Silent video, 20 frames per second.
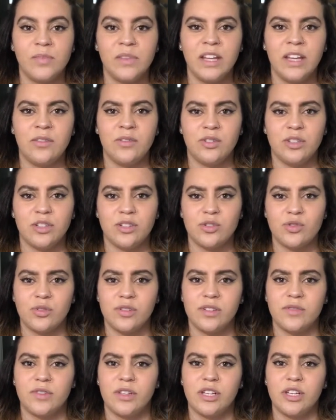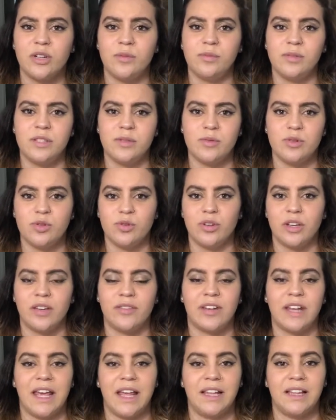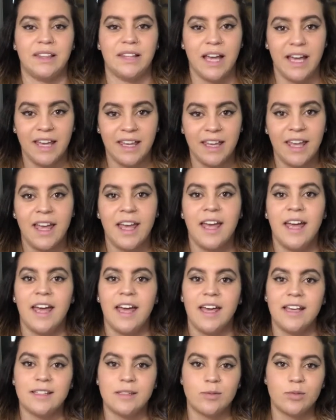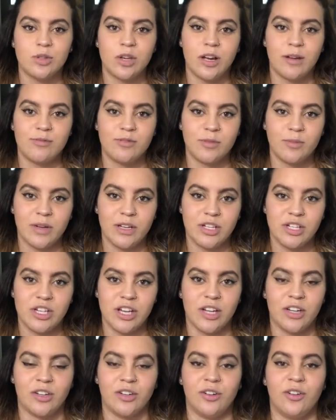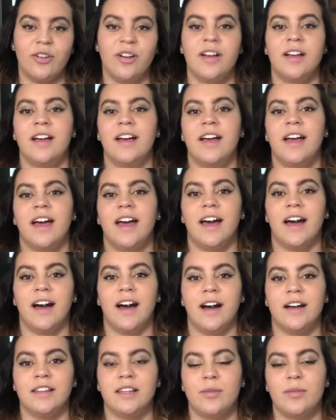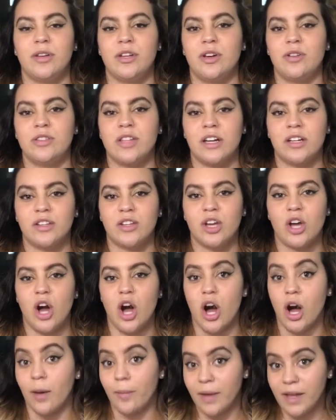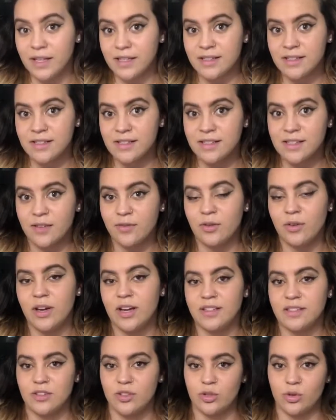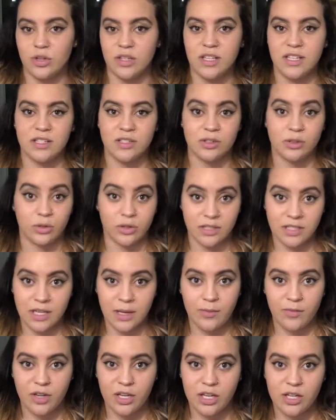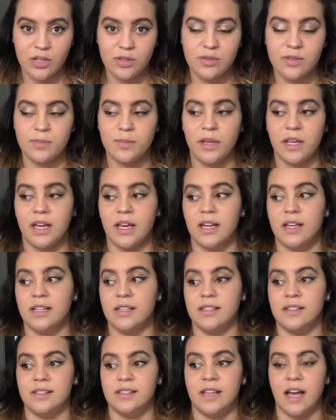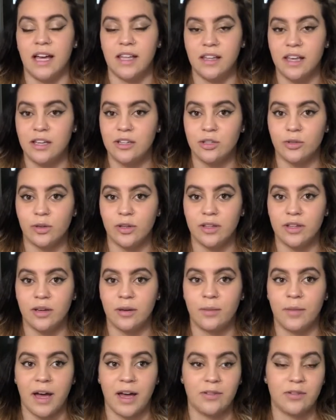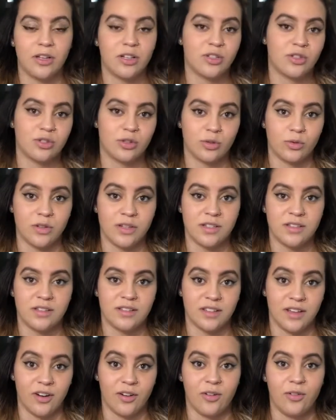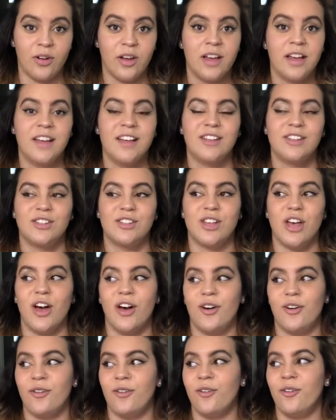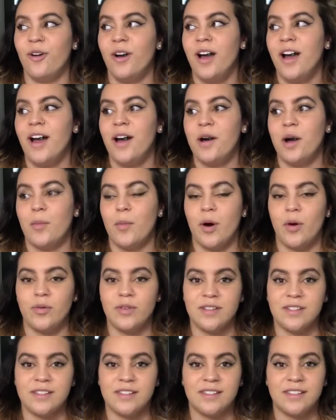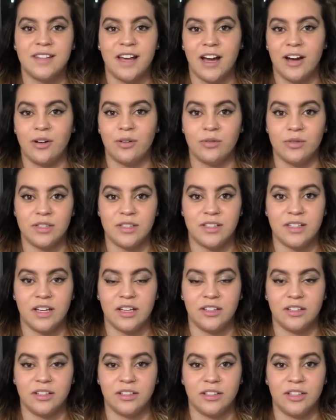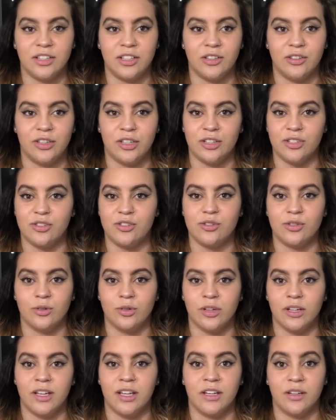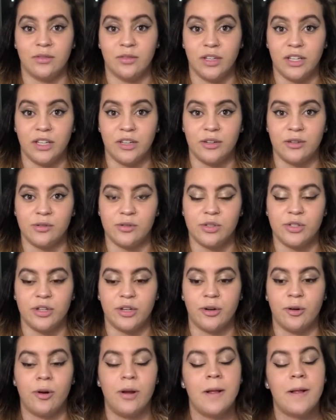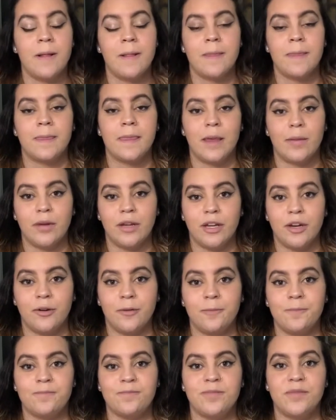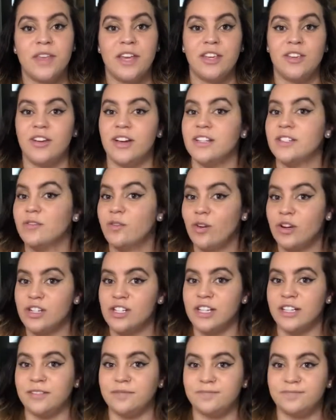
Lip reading: If you did enjoy this video, please be sure to give it a like and subscribe to my channel. Let me know down in the comments if you guys enjoy these storytime videos because I like doing them. I have a lot of stories to tell, so I'm always down to tell, you know, a good story in a video. So let me know. Thank you guys for watching.